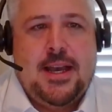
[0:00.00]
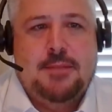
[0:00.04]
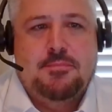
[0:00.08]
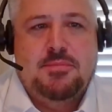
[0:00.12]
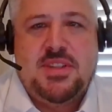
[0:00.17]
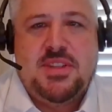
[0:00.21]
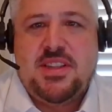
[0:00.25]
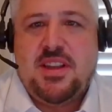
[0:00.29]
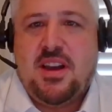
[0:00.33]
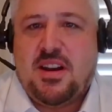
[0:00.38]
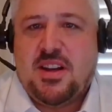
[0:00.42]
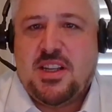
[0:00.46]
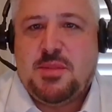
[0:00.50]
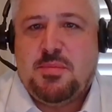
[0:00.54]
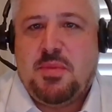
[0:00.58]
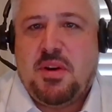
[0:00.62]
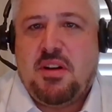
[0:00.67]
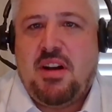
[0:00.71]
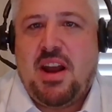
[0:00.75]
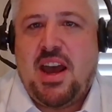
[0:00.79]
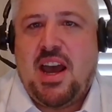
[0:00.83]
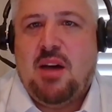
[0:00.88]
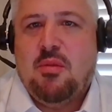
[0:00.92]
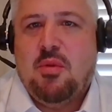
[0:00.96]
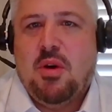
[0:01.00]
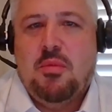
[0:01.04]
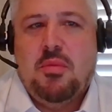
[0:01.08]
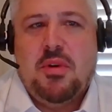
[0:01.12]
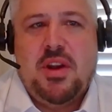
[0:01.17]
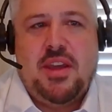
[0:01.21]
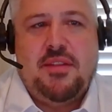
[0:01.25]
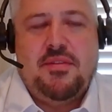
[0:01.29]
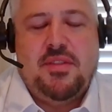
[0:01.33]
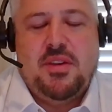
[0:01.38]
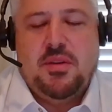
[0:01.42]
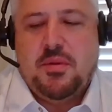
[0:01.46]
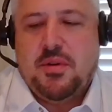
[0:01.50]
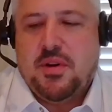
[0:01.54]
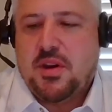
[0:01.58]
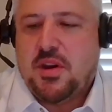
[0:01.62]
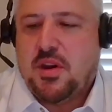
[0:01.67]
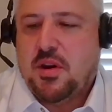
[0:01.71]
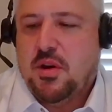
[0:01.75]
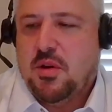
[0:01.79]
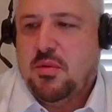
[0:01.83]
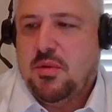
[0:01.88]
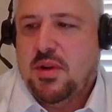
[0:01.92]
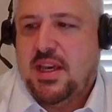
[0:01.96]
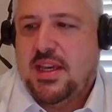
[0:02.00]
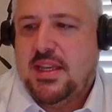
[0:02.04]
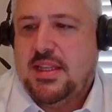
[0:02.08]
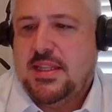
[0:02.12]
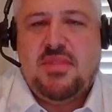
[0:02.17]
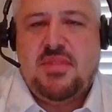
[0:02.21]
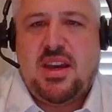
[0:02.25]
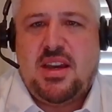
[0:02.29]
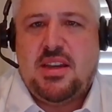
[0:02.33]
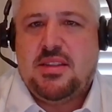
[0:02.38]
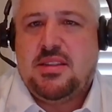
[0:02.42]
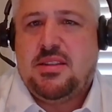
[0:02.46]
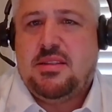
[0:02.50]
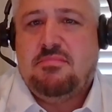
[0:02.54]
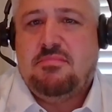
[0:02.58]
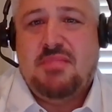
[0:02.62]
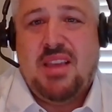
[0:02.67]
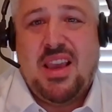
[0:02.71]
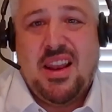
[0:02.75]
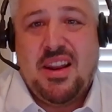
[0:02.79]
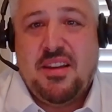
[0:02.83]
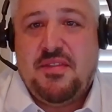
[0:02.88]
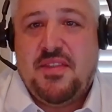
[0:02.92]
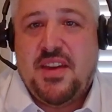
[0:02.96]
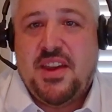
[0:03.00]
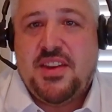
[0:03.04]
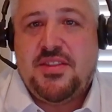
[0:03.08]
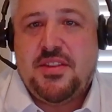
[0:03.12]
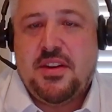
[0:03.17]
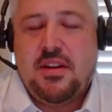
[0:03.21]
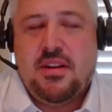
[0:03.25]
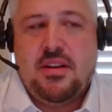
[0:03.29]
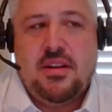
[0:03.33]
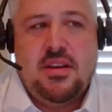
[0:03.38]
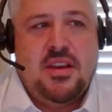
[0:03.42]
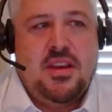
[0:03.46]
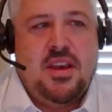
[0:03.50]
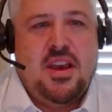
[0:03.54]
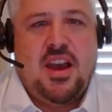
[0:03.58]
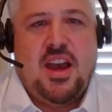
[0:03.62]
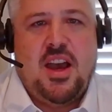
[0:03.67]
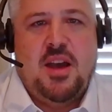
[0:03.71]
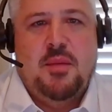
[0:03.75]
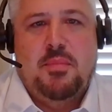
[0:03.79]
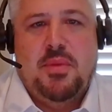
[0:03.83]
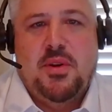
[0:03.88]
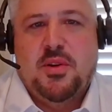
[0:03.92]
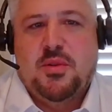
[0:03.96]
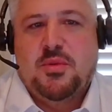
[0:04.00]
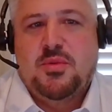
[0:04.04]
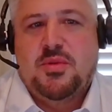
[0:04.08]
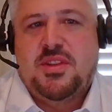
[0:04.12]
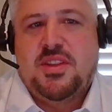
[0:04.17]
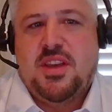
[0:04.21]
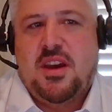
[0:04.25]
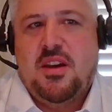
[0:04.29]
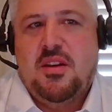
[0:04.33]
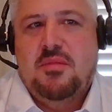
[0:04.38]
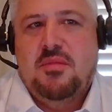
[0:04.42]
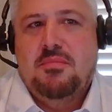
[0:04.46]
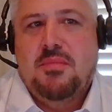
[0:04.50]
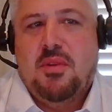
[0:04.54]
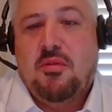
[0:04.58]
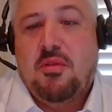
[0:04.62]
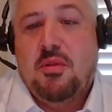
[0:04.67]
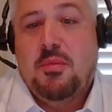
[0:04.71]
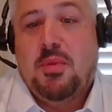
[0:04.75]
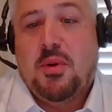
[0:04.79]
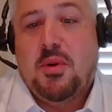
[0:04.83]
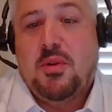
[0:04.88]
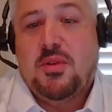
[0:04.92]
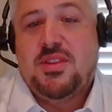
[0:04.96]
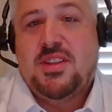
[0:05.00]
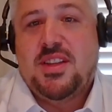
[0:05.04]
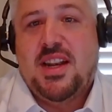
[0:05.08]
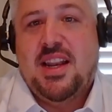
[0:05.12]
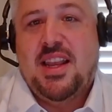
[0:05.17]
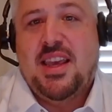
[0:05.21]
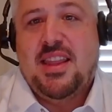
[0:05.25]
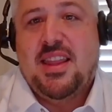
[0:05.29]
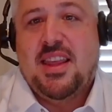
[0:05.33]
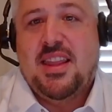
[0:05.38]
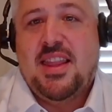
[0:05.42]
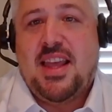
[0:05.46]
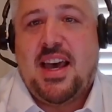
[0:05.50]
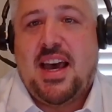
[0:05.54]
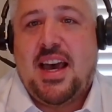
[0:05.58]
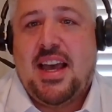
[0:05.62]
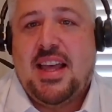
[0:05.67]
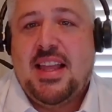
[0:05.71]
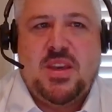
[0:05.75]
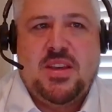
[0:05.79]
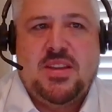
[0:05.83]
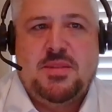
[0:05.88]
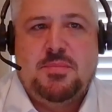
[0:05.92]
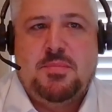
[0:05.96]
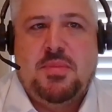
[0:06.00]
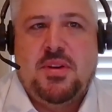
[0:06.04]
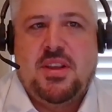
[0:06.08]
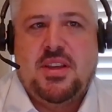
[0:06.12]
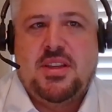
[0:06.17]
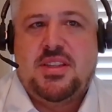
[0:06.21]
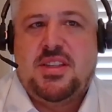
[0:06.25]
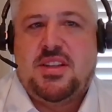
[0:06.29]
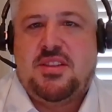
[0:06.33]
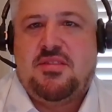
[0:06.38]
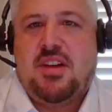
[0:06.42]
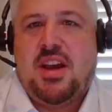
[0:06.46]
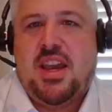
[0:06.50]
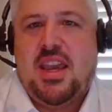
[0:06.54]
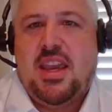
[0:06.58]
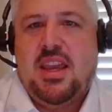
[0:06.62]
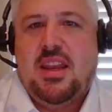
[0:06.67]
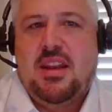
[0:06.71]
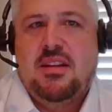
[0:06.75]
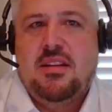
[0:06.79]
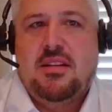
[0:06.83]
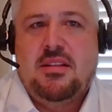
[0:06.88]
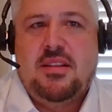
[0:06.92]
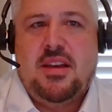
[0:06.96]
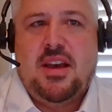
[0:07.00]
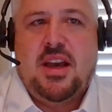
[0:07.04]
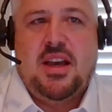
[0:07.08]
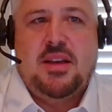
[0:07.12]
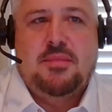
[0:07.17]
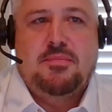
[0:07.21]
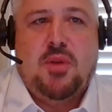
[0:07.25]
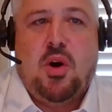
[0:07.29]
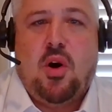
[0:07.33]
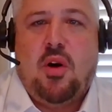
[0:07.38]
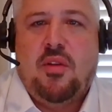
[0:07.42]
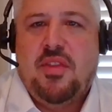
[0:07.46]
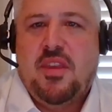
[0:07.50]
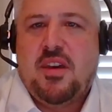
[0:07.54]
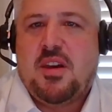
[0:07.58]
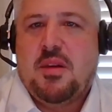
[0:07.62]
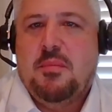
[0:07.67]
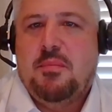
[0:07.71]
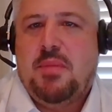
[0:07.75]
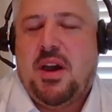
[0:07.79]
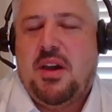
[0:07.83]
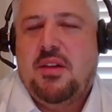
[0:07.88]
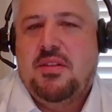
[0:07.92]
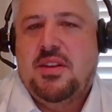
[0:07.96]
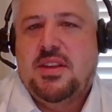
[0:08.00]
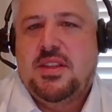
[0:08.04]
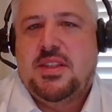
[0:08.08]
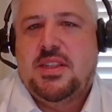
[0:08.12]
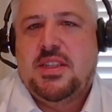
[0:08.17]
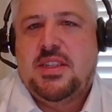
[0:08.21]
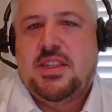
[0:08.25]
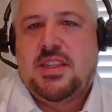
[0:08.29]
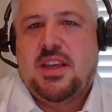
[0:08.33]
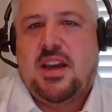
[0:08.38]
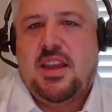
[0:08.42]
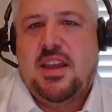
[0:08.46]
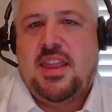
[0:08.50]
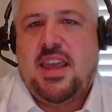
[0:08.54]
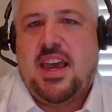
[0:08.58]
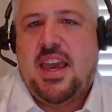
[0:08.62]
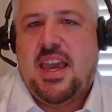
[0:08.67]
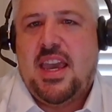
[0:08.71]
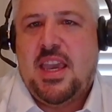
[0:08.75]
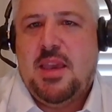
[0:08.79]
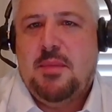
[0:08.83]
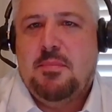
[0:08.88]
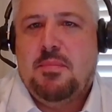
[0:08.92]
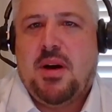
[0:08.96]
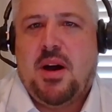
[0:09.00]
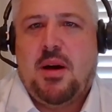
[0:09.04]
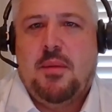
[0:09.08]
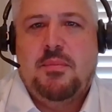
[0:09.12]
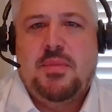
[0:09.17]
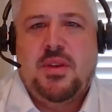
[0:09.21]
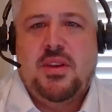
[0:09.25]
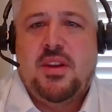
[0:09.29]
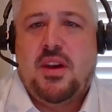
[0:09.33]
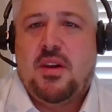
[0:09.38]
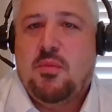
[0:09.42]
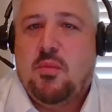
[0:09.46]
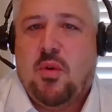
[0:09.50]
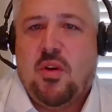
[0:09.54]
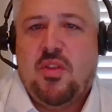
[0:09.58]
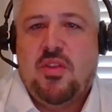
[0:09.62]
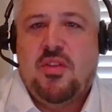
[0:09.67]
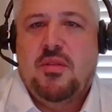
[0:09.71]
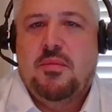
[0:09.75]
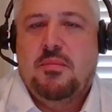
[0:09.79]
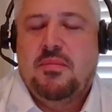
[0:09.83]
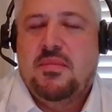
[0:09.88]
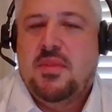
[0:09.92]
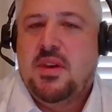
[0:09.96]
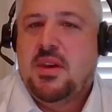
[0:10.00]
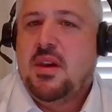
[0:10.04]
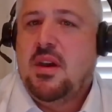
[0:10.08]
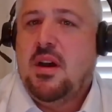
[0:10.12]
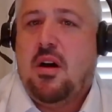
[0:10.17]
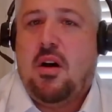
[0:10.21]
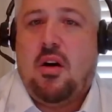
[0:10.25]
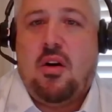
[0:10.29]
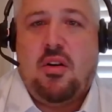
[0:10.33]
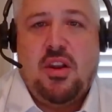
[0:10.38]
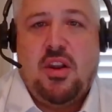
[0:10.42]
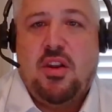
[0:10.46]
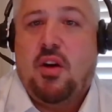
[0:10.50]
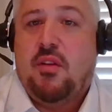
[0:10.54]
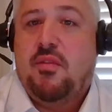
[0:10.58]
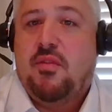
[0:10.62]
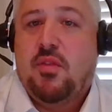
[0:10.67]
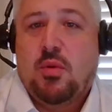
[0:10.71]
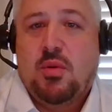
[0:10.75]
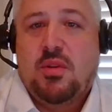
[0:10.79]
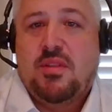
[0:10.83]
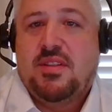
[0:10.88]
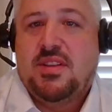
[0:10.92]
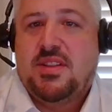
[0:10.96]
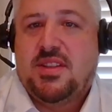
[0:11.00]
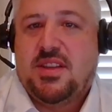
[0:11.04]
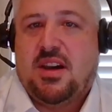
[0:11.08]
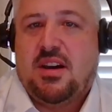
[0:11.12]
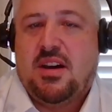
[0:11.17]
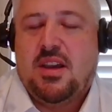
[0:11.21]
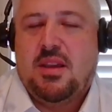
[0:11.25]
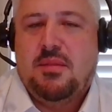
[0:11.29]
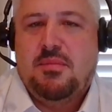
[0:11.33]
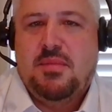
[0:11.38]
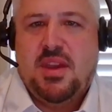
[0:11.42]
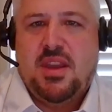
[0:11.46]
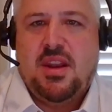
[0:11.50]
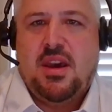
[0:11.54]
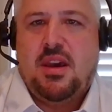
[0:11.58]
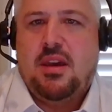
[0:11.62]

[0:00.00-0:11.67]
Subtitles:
starts per hour, whatever you want to call it. That's inefficient, but also more importantly than that, it's putting strain on the components inside that heat pump. You don't want them on and off all of the time.